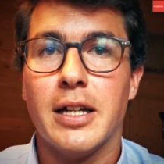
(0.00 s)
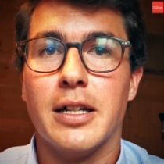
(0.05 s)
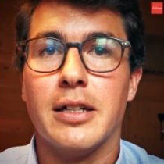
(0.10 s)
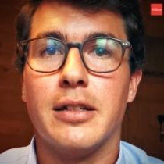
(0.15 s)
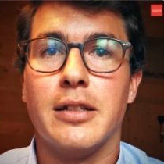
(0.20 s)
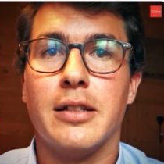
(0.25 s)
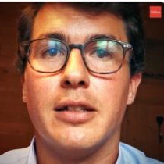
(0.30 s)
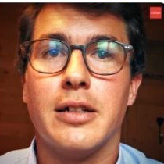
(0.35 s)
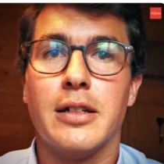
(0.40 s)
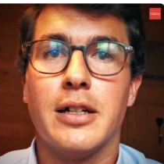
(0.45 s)

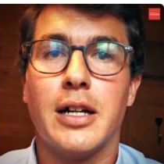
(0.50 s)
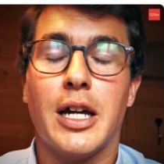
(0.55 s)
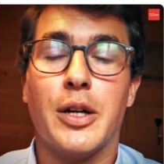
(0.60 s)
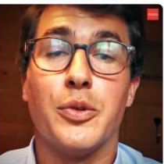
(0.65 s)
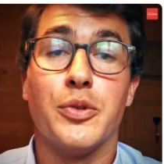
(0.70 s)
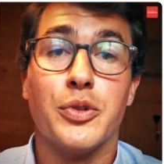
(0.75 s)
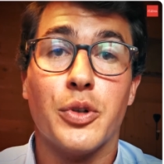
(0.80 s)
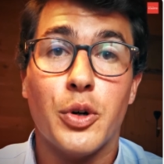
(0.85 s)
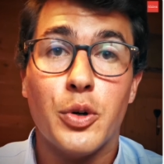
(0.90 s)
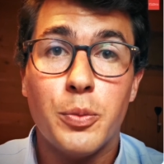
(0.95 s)
and I
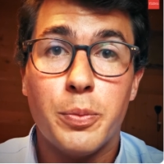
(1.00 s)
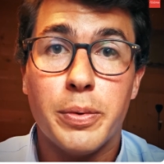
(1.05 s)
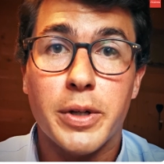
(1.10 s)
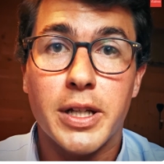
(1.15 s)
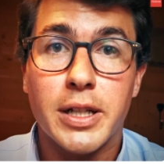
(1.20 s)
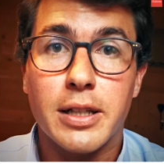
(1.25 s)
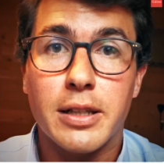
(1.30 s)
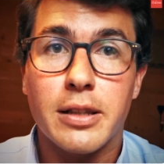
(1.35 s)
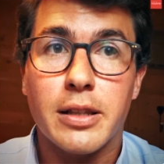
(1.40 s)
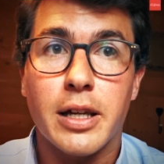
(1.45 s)
was
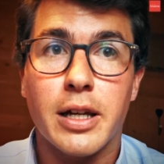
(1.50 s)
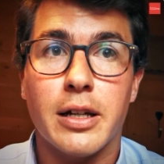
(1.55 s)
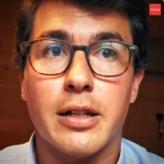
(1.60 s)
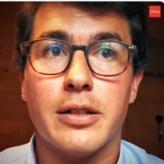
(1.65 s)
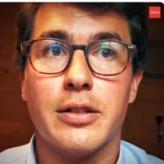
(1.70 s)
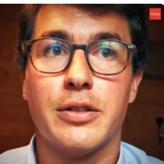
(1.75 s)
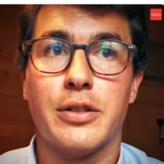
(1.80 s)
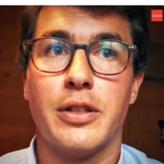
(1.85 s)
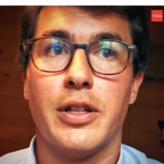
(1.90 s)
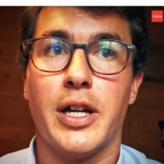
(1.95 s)
hoping
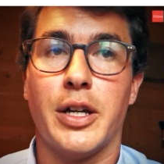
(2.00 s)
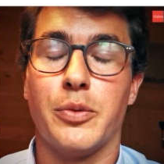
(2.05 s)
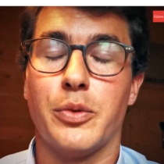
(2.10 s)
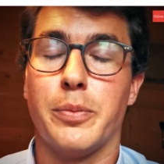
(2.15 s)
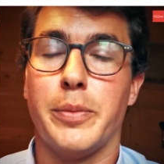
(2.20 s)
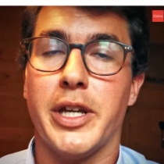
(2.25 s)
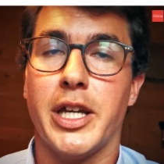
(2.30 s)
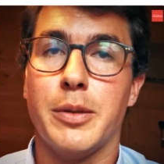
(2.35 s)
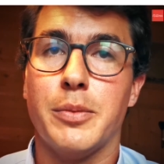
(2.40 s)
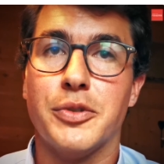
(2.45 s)
that I
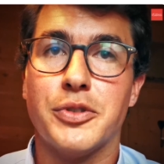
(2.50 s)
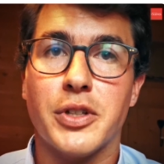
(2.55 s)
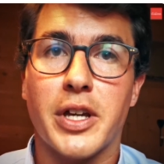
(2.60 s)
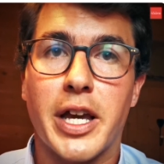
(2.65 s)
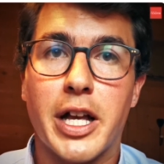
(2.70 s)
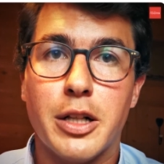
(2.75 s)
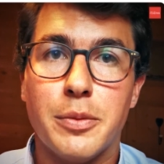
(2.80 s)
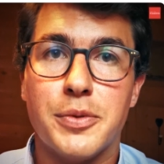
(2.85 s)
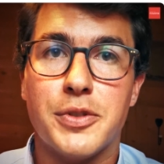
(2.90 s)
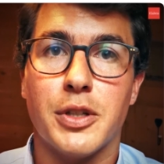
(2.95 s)
would be able to
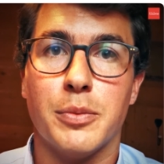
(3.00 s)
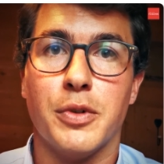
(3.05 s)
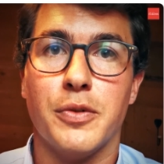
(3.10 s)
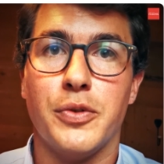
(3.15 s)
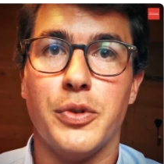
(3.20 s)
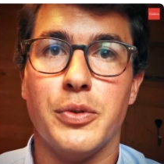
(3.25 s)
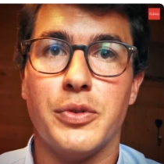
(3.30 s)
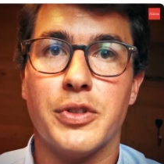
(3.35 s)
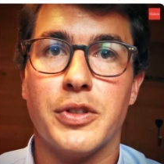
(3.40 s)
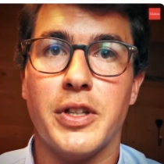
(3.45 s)
help some
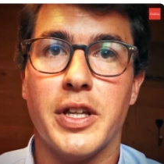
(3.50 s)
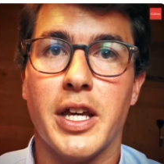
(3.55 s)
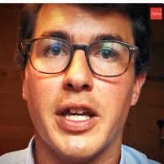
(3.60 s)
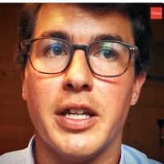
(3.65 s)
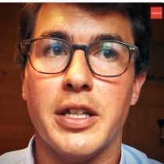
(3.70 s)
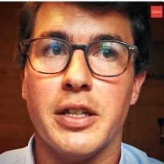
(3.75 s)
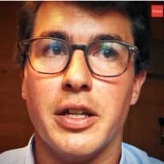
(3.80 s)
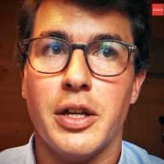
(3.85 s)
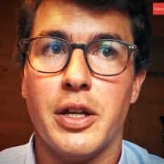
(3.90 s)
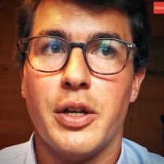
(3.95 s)
of you
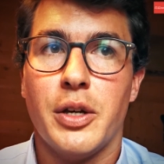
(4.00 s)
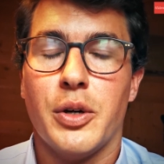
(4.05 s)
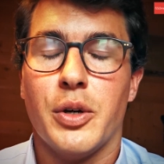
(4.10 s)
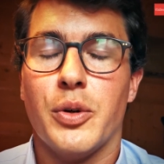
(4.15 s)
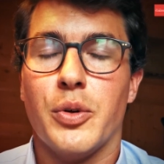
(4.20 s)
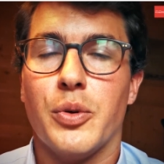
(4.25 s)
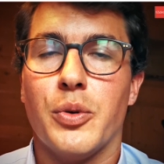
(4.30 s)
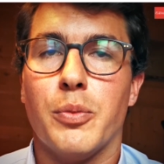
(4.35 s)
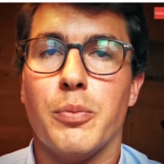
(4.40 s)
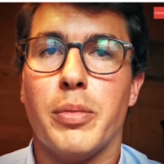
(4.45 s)
today
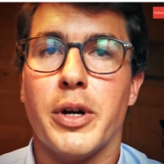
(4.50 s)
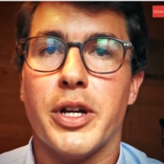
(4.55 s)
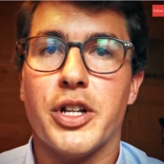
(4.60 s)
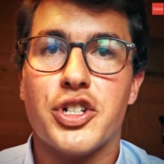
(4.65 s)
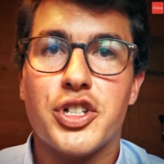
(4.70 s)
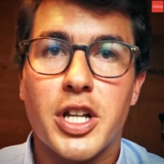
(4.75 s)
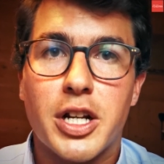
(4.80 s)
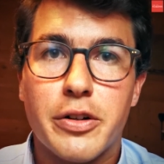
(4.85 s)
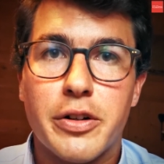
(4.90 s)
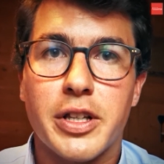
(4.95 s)
by
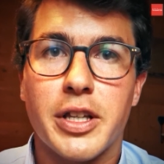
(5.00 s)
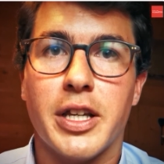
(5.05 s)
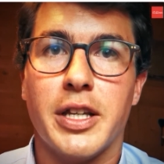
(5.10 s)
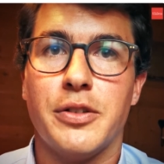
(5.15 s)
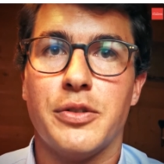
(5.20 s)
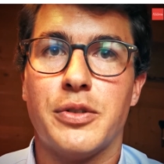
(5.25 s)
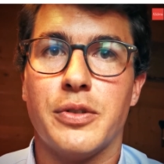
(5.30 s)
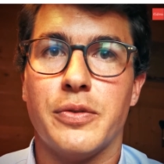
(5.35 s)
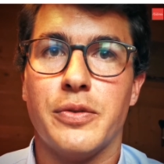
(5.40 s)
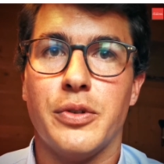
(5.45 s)
sharing
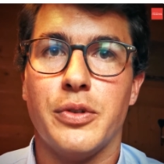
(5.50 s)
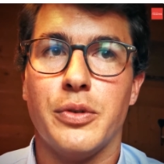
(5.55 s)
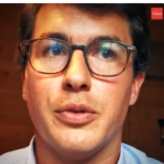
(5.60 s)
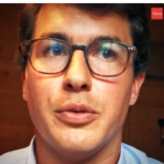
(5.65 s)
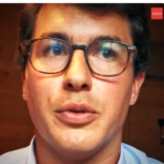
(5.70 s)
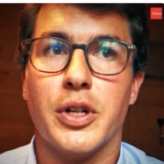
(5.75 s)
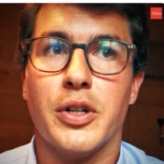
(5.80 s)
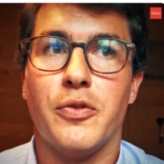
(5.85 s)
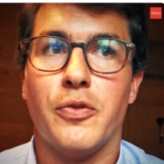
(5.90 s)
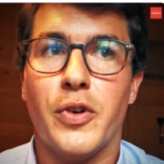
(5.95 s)

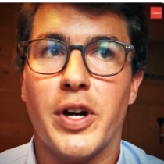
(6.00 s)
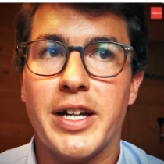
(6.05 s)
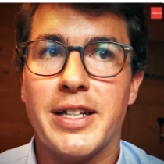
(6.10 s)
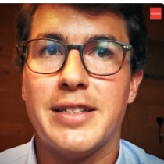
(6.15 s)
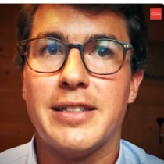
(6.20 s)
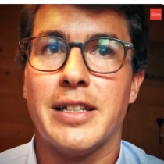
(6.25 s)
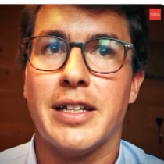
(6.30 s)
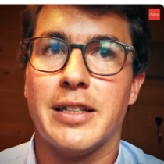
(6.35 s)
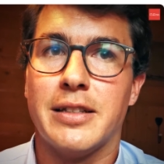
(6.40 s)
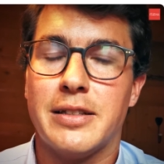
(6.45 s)
interview
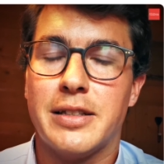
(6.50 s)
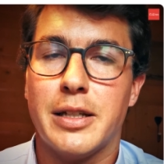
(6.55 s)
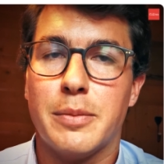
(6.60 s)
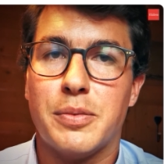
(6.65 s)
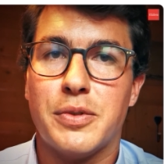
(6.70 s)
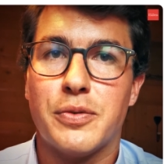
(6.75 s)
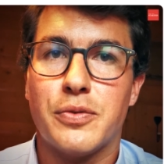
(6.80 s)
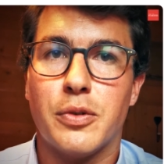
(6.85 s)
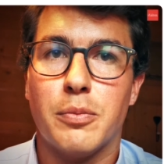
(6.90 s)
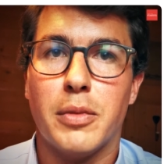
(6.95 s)
advice and
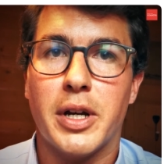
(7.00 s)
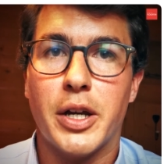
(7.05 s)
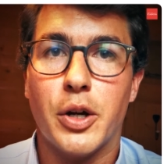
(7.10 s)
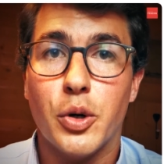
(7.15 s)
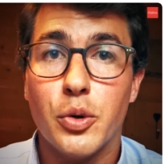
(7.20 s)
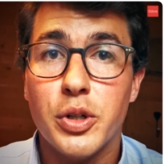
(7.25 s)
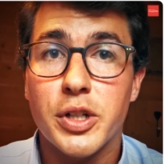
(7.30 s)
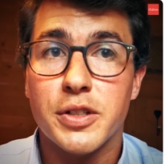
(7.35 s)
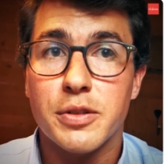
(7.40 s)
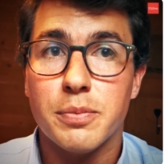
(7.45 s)
tips from my
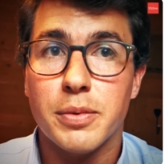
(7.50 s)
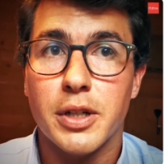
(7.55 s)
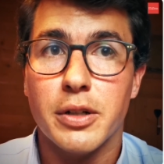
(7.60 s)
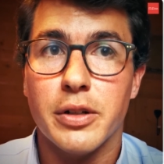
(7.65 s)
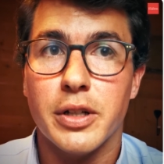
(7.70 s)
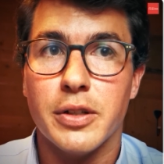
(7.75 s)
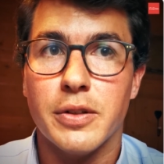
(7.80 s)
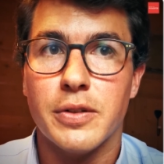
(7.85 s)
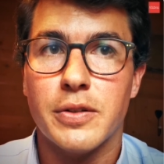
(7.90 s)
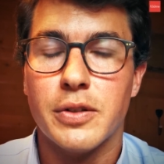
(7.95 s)
own
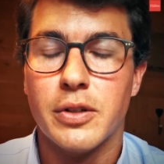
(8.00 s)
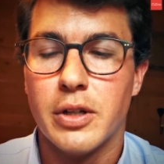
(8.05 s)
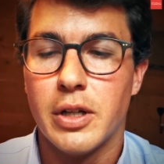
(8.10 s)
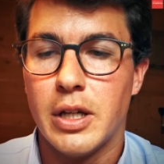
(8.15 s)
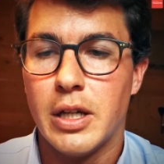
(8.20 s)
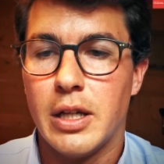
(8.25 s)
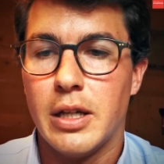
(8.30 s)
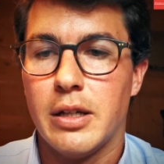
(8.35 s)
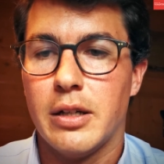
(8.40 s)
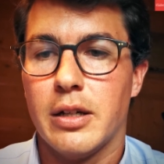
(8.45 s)
experience,
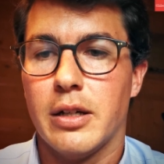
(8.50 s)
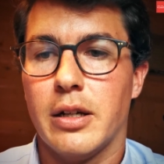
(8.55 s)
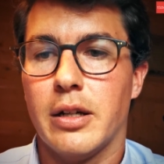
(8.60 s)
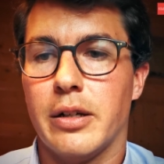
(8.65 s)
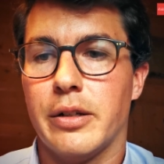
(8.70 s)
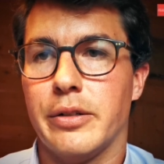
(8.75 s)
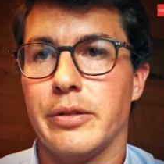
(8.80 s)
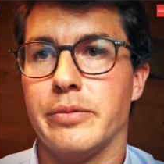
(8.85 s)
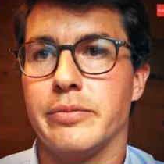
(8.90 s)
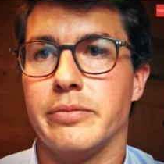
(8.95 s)

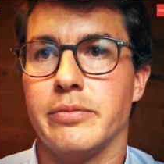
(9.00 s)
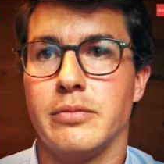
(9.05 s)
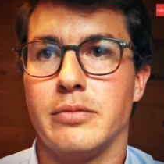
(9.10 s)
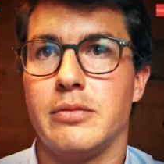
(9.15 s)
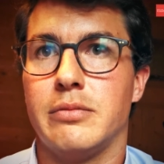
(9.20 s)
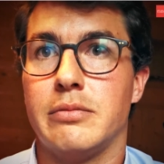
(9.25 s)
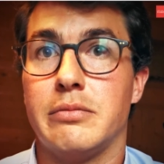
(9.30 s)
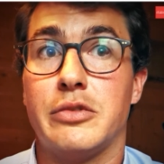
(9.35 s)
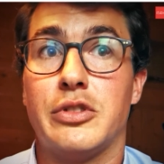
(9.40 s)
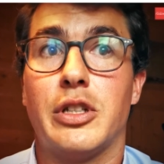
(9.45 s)

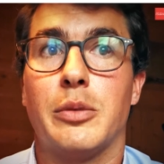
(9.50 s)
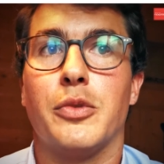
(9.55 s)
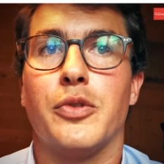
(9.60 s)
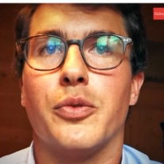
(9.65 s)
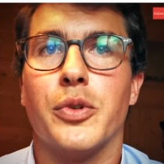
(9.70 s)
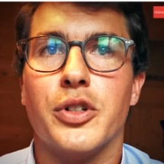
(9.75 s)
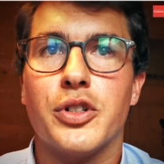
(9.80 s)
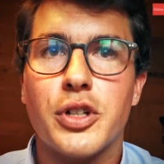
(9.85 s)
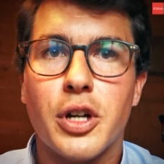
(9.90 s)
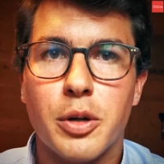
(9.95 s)
some
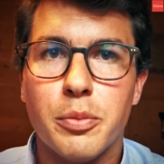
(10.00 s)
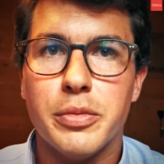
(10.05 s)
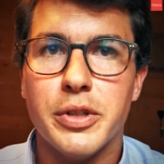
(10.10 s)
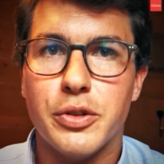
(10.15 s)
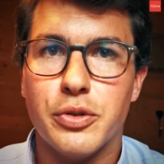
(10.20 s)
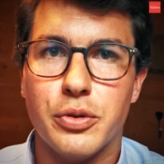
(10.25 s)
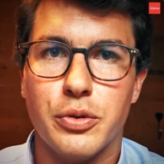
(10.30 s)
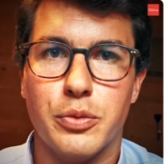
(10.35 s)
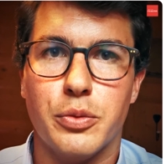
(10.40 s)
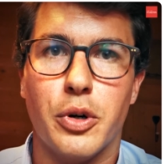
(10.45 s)
of which can't
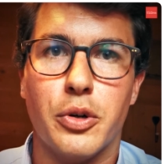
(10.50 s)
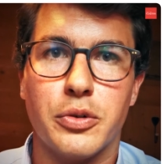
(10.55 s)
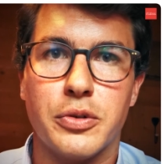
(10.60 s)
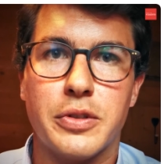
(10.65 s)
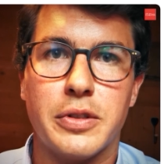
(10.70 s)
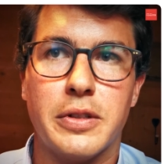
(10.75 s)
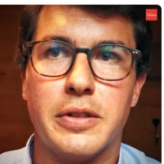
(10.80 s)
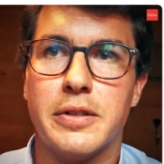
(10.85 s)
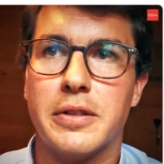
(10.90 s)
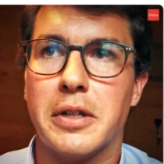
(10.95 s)
be too
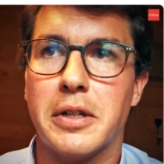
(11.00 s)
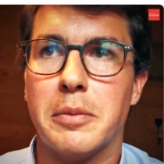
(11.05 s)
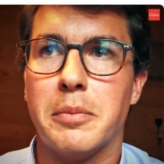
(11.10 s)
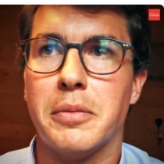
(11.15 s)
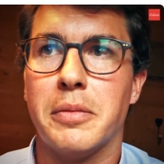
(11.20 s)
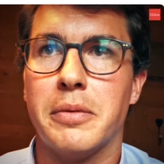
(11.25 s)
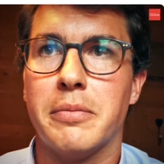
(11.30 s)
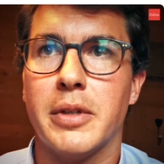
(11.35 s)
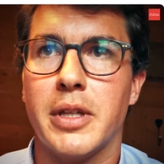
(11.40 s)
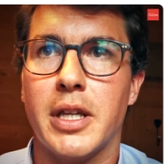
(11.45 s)
wrong since
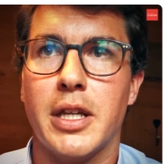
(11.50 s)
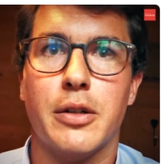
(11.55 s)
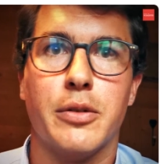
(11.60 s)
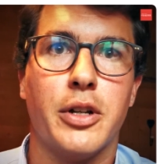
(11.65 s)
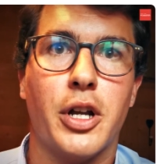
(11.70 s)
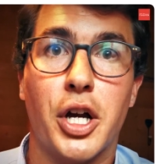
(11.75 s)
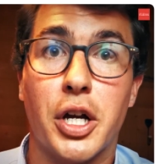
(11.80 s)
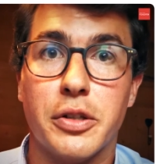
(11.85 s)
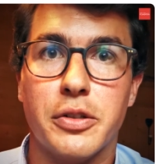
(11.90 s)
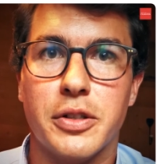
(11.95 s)
I'm here
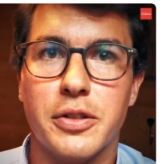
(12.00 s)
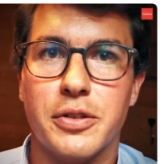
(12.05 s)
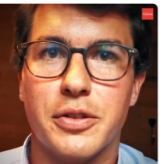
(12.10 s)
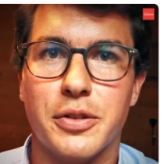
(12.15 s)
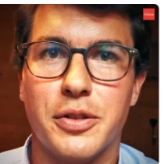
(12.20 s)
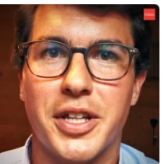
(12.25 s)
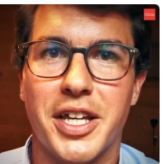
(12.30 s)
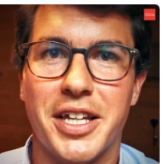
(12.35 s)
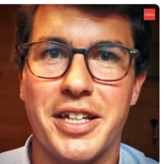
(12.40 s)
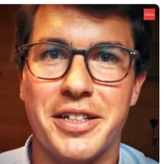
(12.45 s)
at Ardian
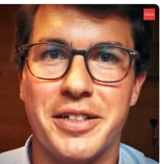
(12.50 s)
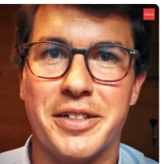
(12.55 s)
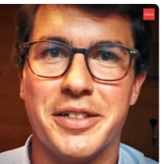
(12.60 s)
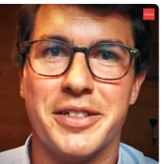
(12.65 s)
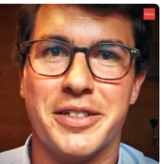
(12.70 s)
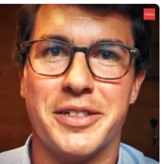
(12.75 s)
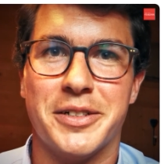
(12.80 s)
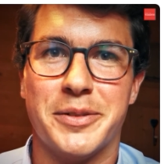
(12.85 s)
today.